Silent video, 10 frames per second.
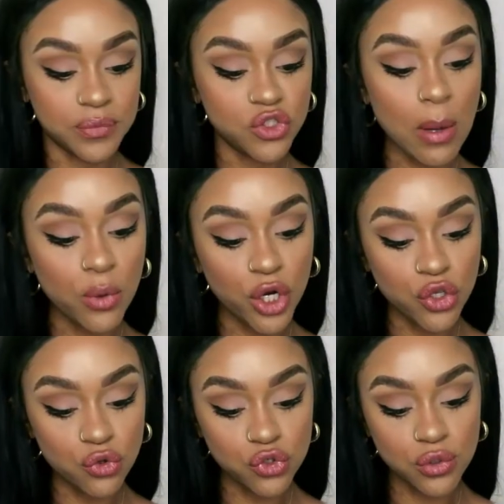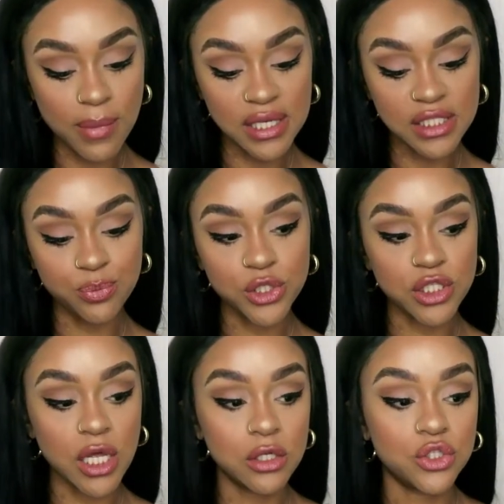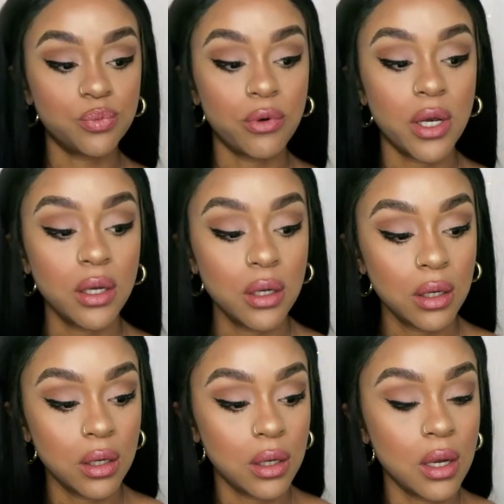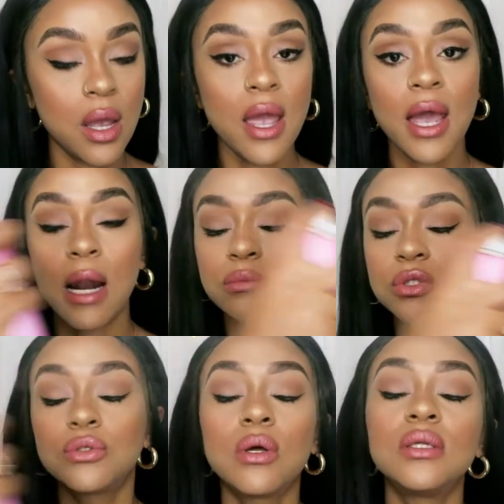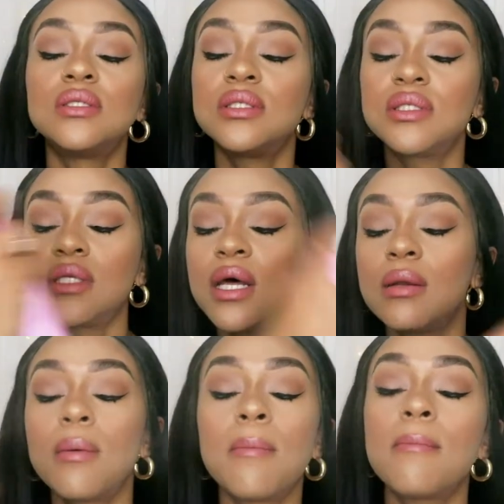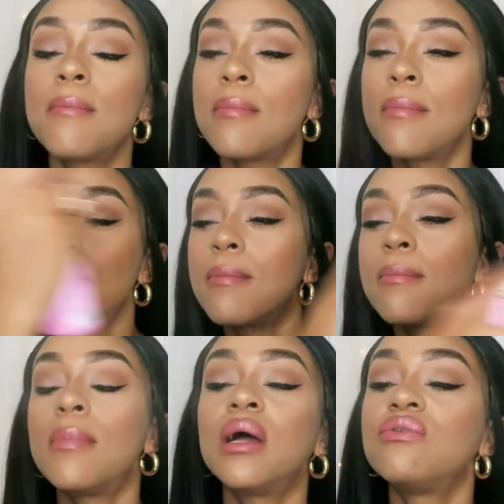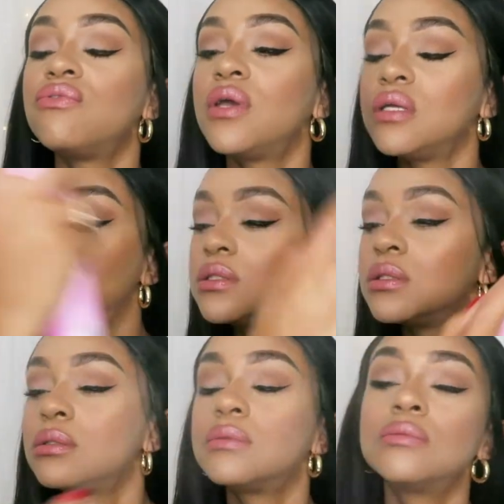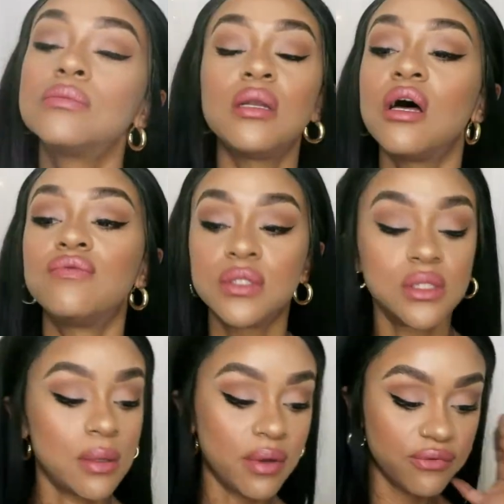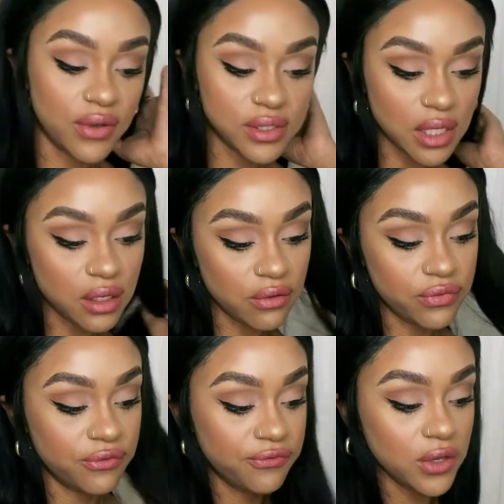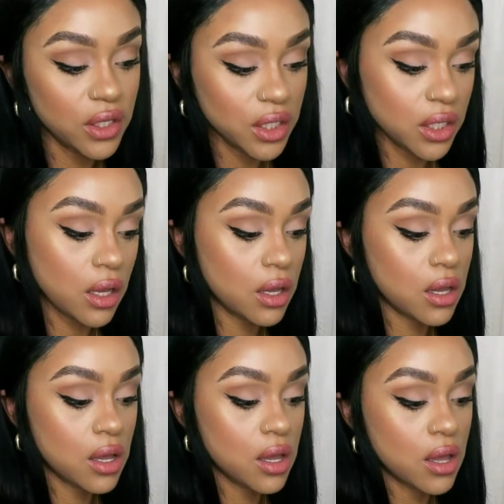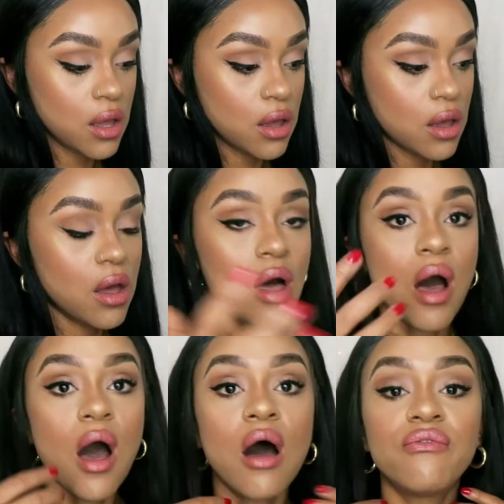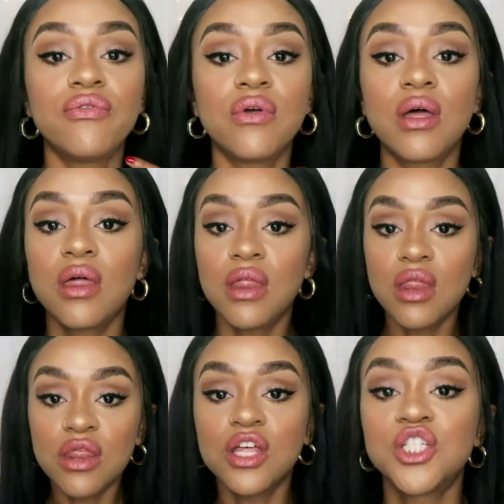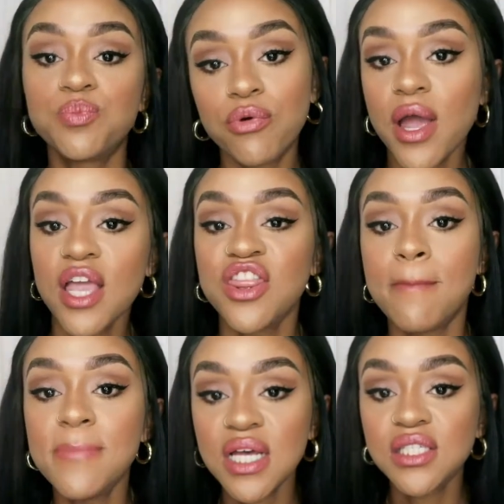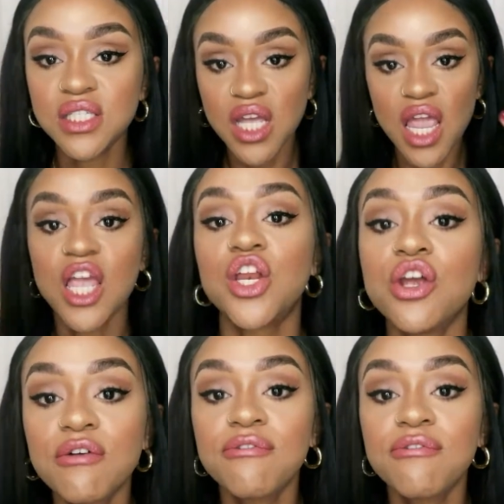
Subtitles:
So I'm going to use my setting spray. I'm just going to set my face. I love to set my face. I love the feeling of the spray, the mist in your